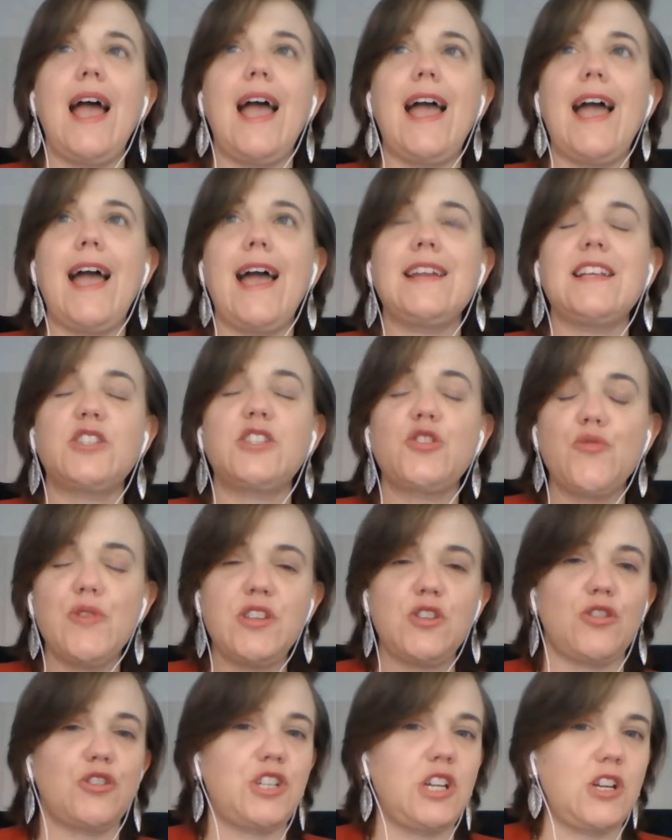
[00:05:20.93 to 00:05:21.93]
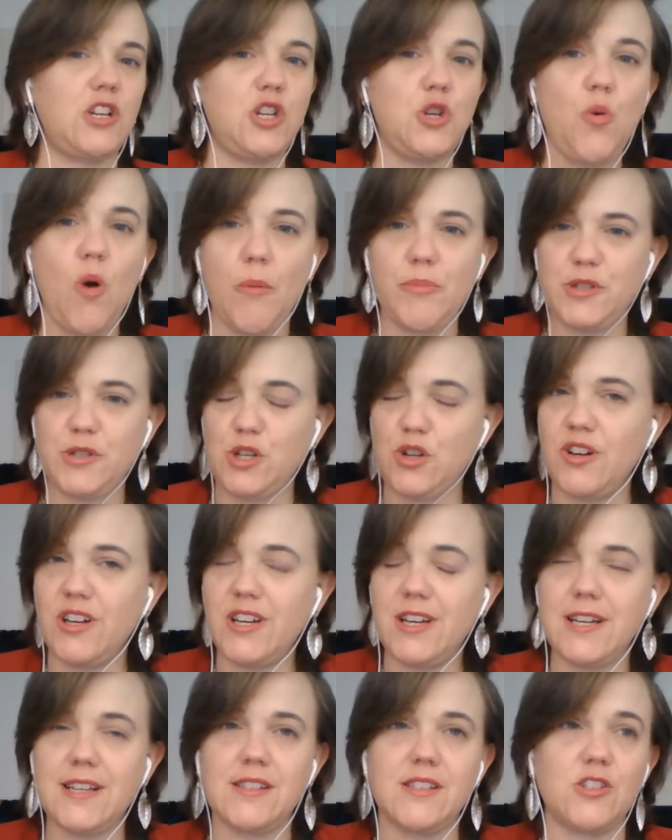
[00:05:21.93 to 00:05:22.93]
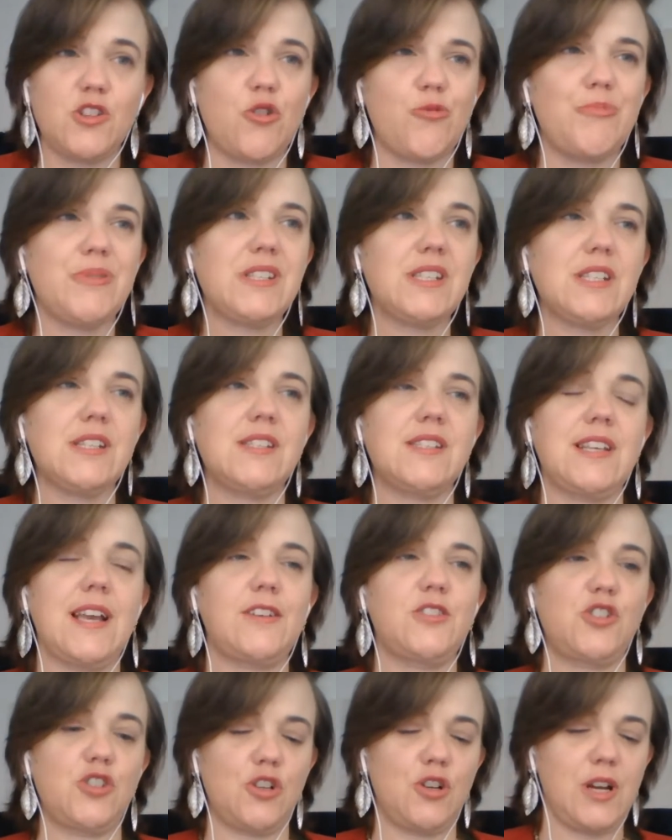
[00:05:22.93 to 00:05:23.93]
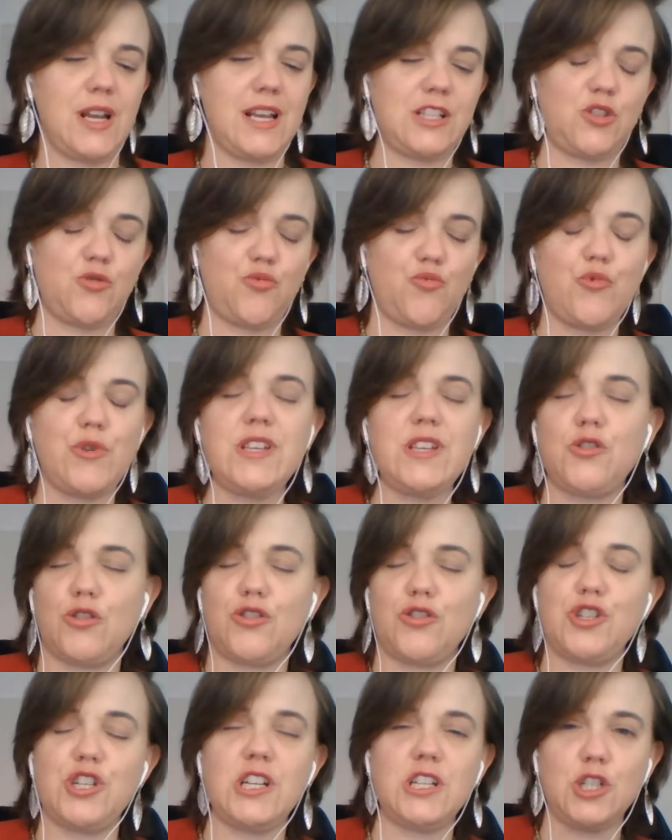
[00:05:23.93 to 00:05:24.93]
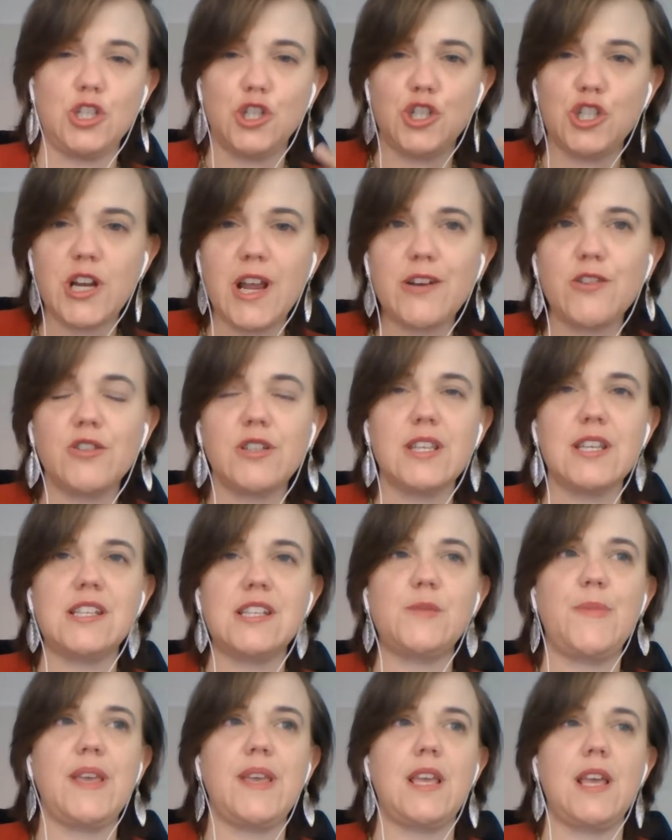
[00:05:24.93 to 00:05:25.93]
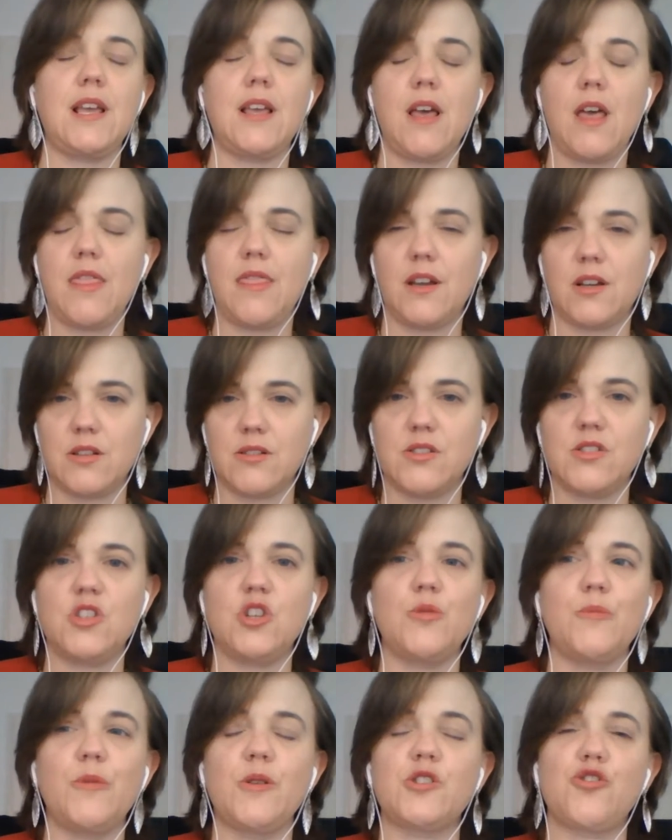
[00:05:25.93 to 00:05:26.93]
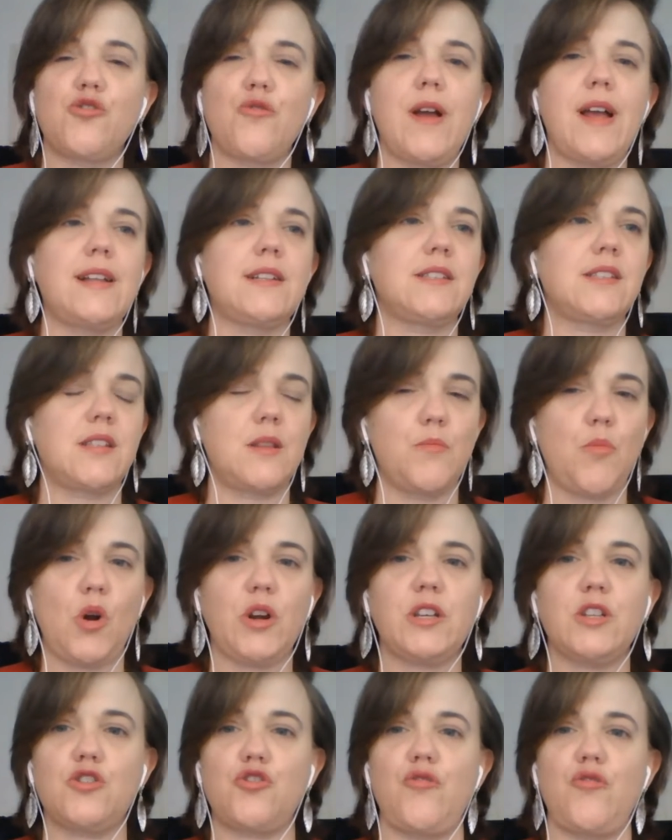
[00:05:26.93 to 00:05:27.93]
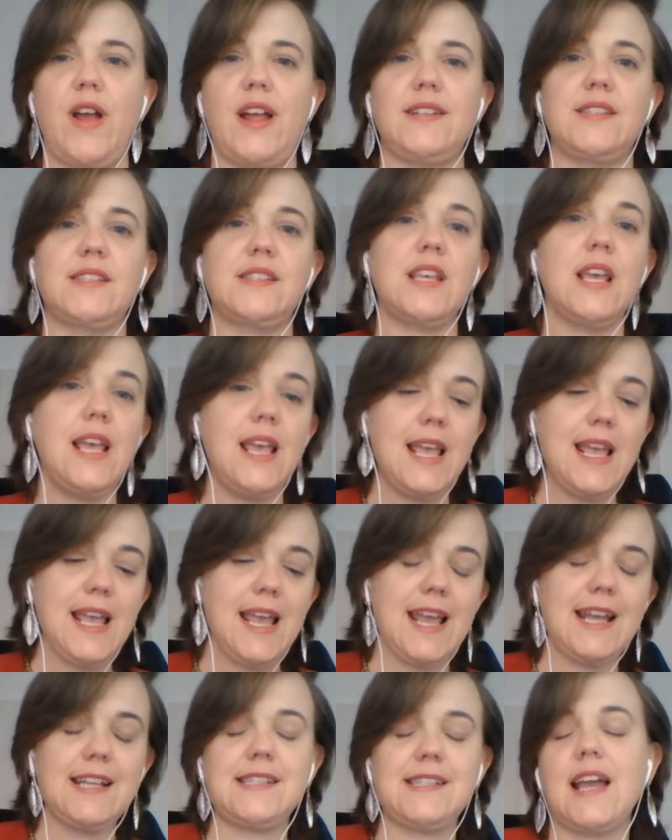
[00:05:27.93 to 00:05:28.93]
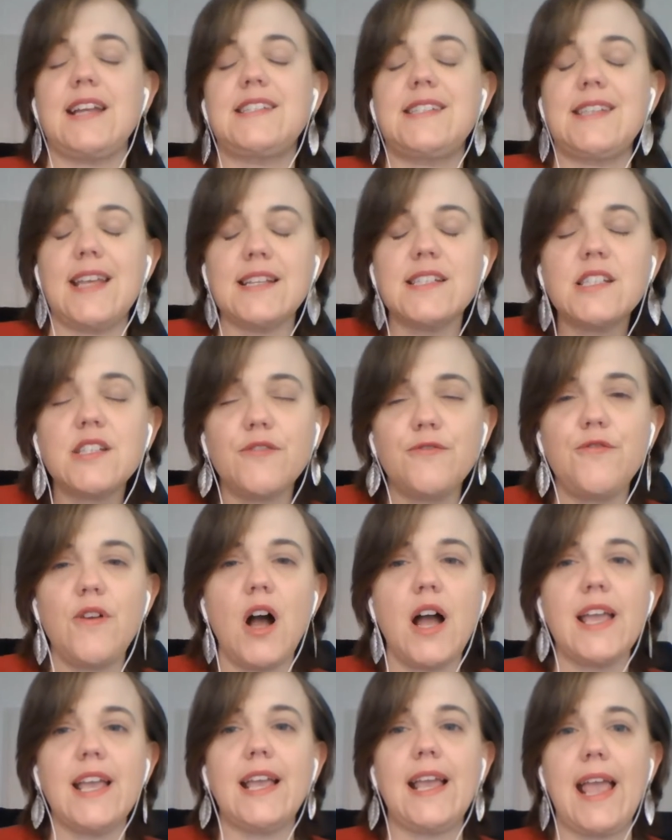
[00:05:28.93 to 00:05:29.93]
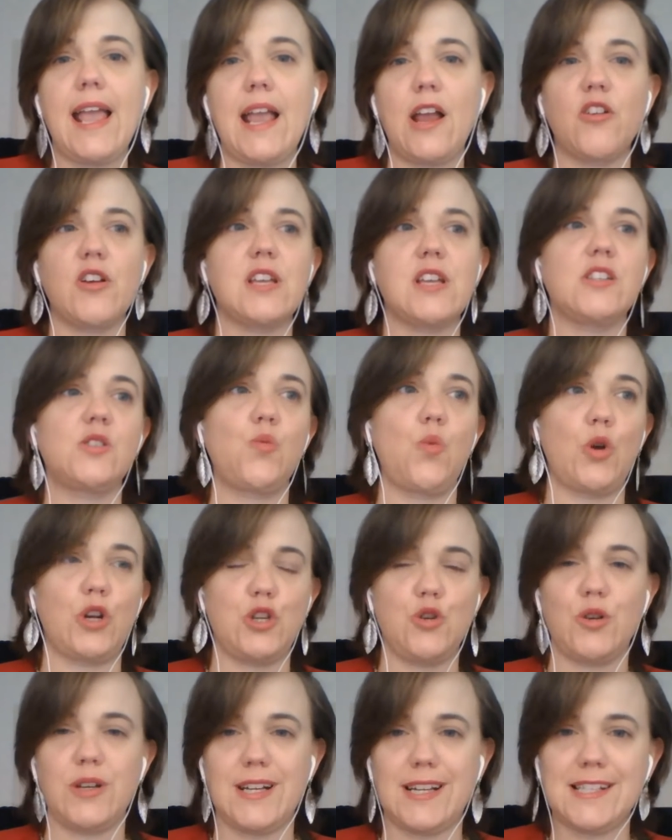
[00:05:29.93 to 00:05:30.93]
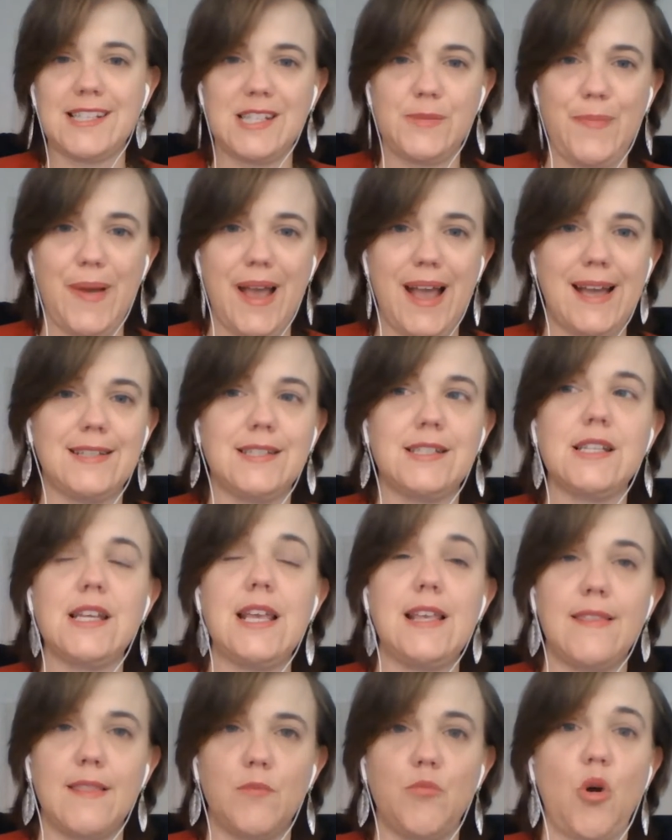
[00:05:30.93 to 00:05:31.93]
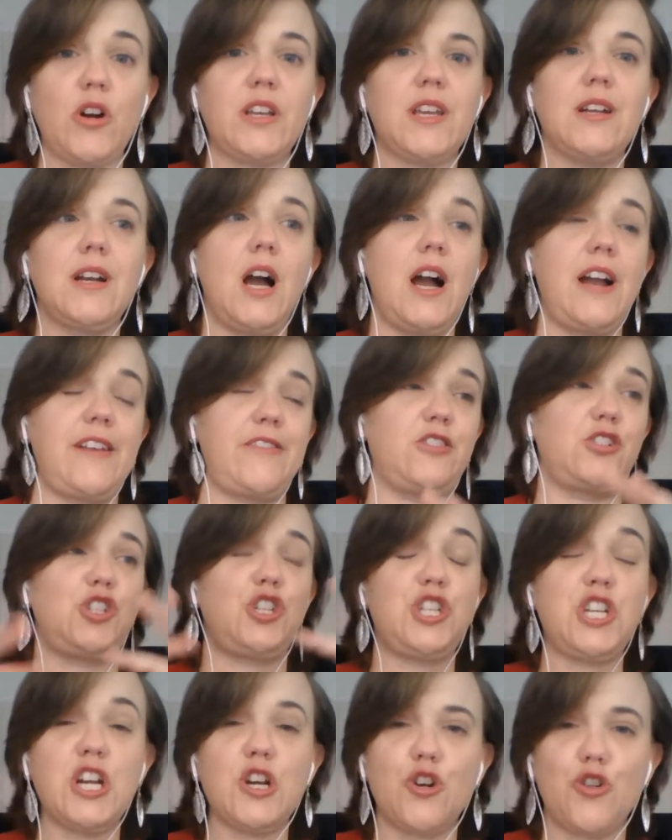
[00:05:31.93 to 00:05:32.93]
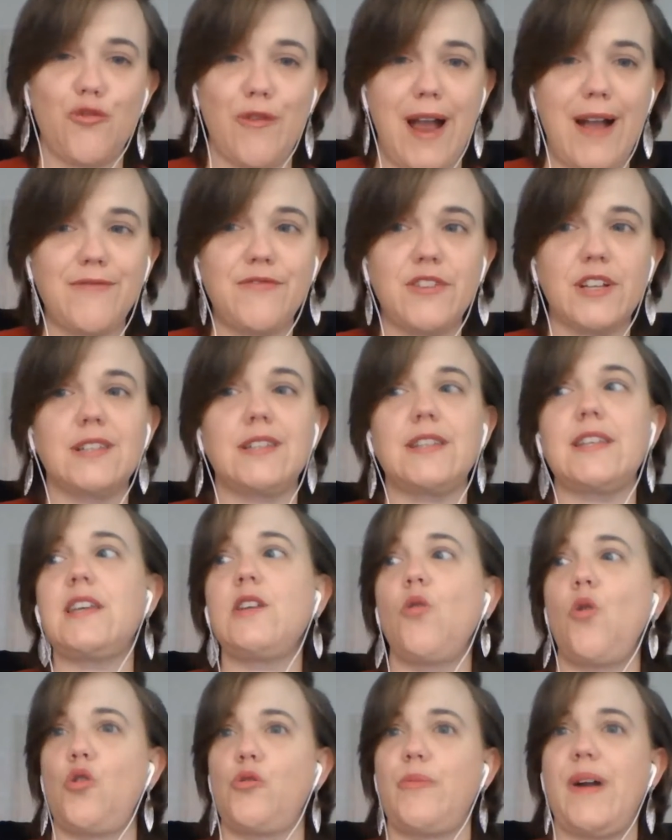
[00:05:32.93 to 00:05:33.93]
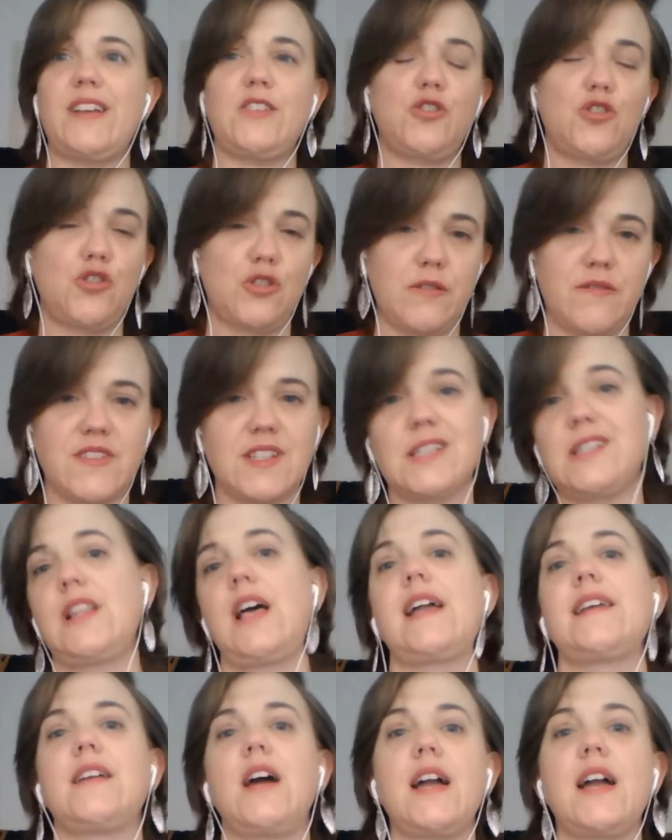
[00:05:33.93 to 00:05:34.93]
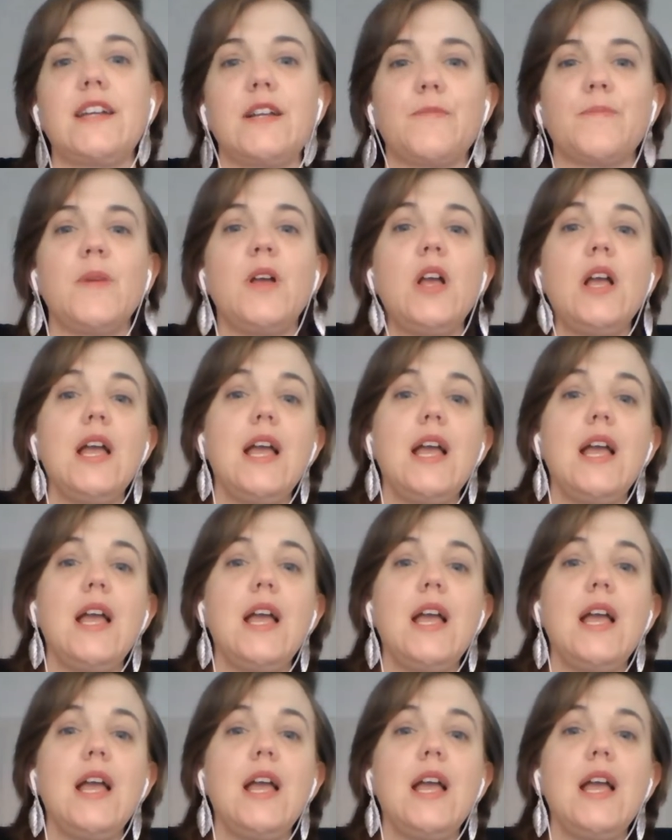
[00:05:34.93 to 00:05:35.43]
And it's researching new opportunities in your business sector. It's researching, generally speaking, the consumer trends, the market trends. It's identifying areas where you could expand in the market, either geographically or by service line item.